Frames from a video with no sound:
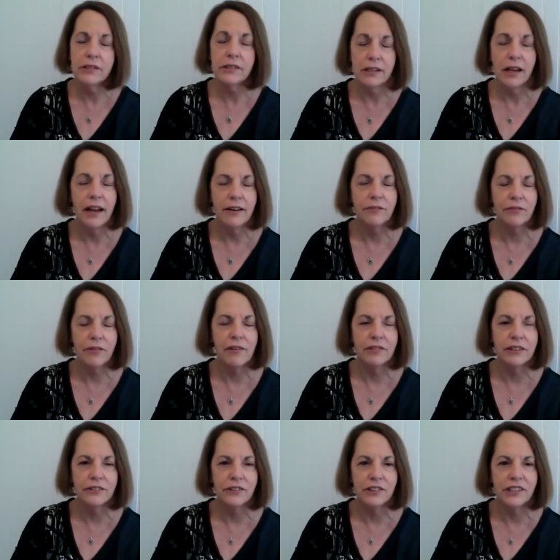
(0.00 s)
which is kind
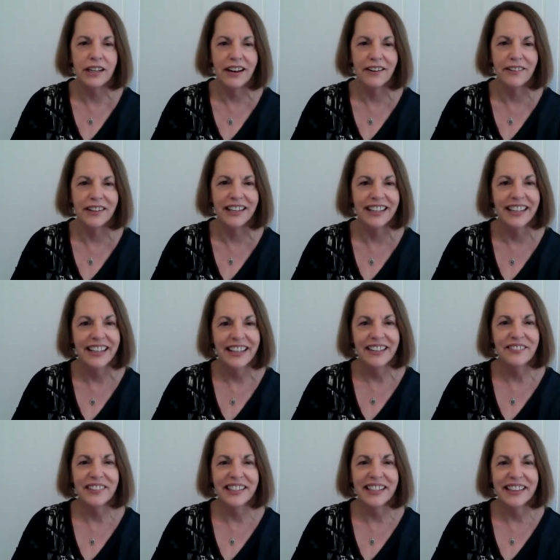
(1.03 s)
of
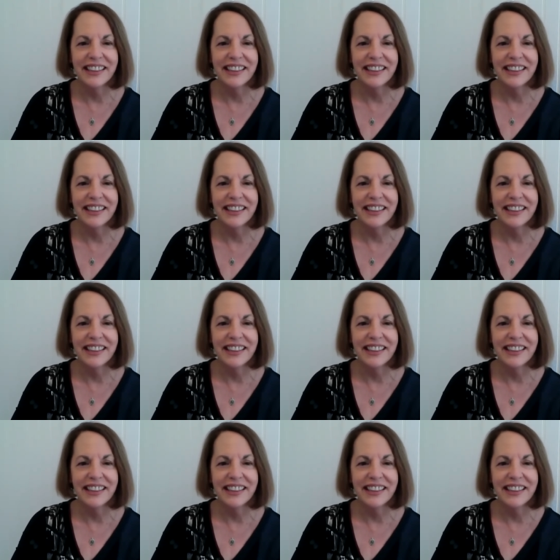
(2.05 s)
revolutionary